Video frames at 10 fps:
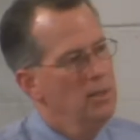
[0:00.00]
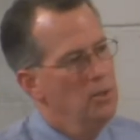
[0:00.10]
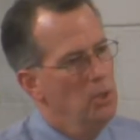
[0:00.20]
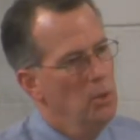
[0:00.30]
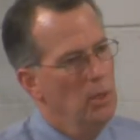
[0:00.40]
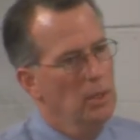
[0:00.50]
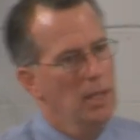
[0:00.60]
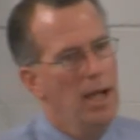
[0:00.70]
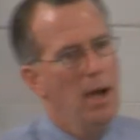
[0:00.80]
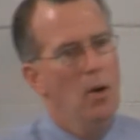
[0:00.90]
to
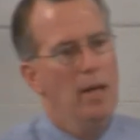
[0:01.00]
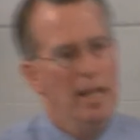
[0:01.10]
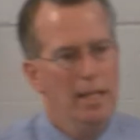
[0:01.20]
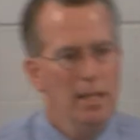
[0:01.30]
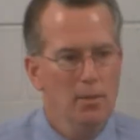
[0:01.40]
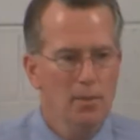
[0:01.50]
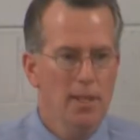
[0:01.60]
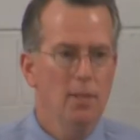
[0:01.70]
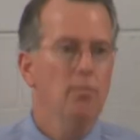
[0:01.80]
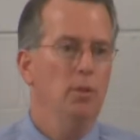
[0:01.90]
allow any of
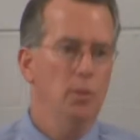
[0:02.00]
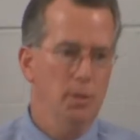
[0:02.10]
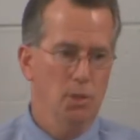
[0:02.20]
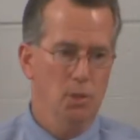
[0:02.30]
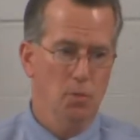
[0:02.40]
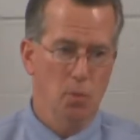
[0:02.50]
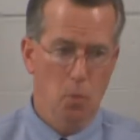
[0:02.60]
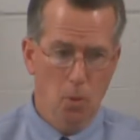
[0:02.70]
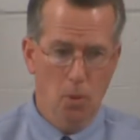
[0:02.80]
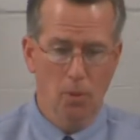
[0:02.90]
the influences of the
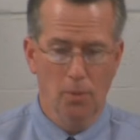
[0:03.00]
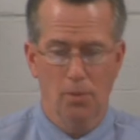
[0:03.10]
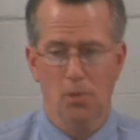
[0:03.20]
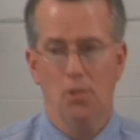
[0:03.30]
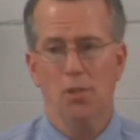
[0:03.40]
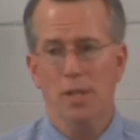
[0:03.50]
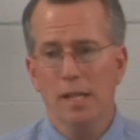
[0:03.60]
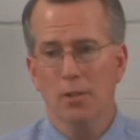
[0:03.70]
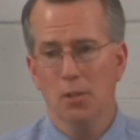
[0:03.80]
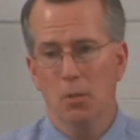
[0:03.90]
world, the
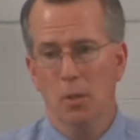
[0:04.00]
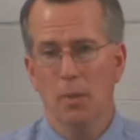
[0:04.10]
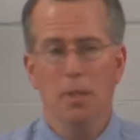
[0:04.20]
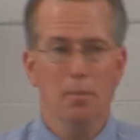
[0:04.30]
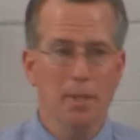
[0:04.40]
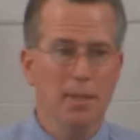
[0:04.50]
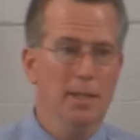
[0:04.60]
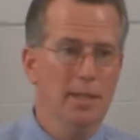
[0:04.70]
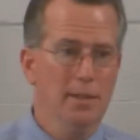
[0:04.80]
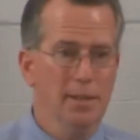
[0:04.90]
sins that we would commit,
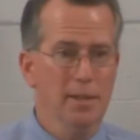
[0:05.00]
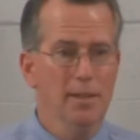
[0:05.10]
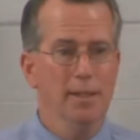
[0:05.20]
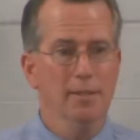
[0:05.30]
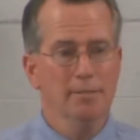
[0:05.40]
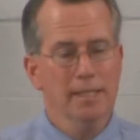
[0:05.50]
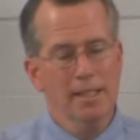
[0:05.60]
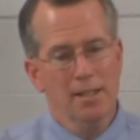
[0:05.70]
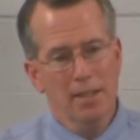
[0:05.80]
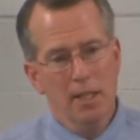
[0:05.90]
the, the uh,
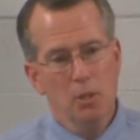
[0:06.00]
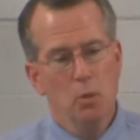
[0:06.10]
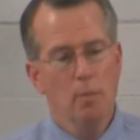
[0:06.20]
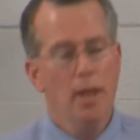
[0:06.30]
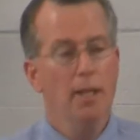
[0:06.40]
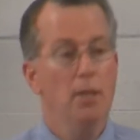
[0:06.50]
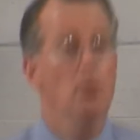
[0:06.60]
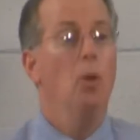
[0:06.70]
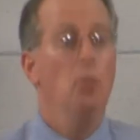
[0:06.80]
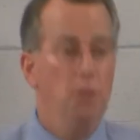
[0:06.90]
things we might
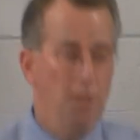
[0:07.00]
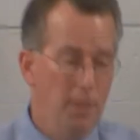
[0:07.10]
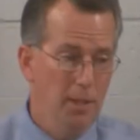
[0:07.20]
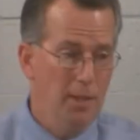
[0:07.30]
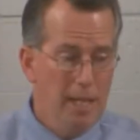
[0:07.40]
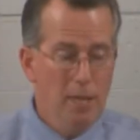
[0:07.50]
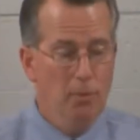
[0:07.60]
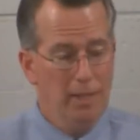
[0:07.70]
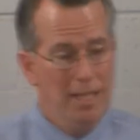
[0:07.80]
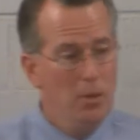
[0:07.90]
indulge in that are
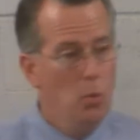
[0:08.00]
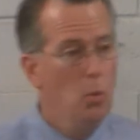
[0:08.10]
evil in the